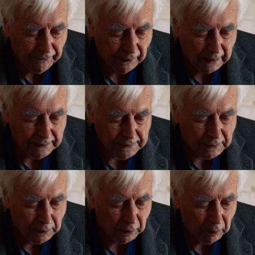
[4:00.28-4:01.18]
finds
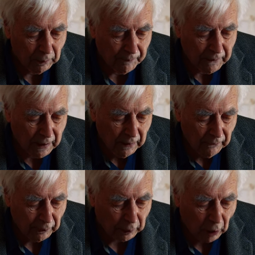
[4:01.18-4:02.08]
to do,
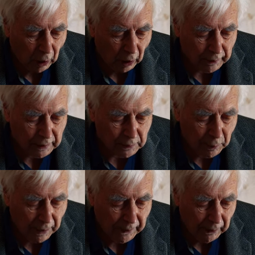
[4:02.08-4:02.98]
for God is
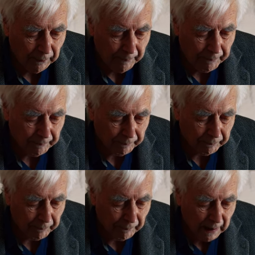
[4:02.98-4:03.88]
with you.
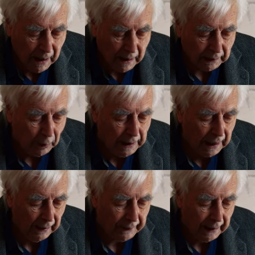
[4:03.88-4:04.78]
Go
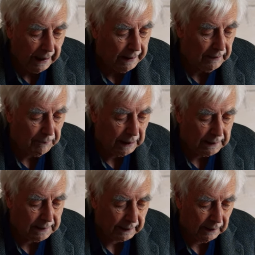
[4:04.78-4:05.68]
down ahead of me
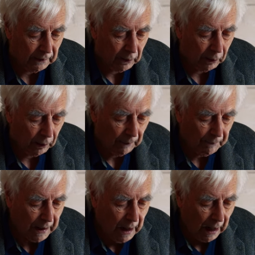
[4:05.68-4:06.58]
to Gilgal.
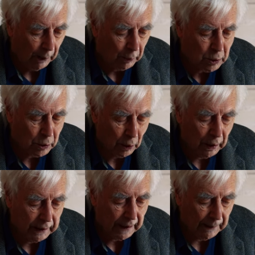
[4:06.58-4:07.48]
I will
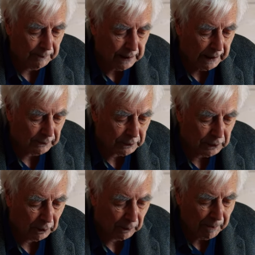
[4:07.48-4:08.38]
surely come down to
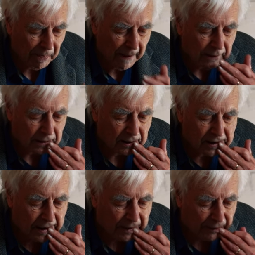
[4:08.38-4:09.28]
you to
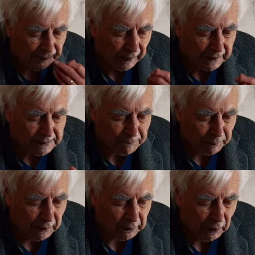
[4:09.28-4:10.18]
sacrifice
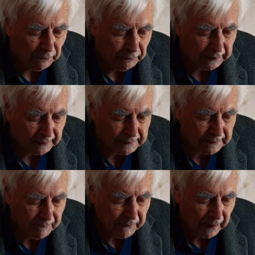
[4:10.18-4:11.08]
burnt offerings
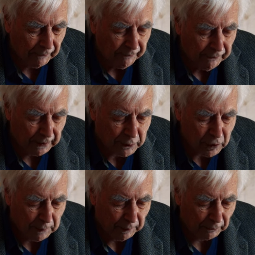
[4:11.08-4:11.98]
and
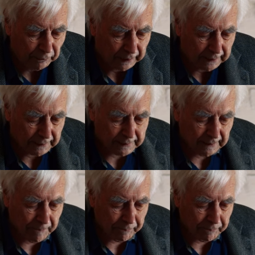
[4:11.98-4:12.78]
fellowship offerings.